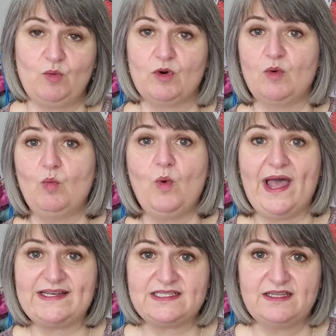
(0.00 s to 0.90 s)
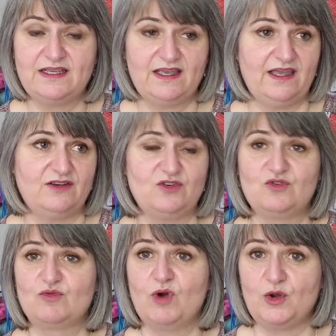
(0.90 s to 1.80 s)
were wet and
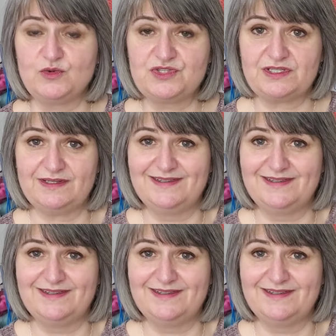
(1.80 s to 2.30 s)
gross.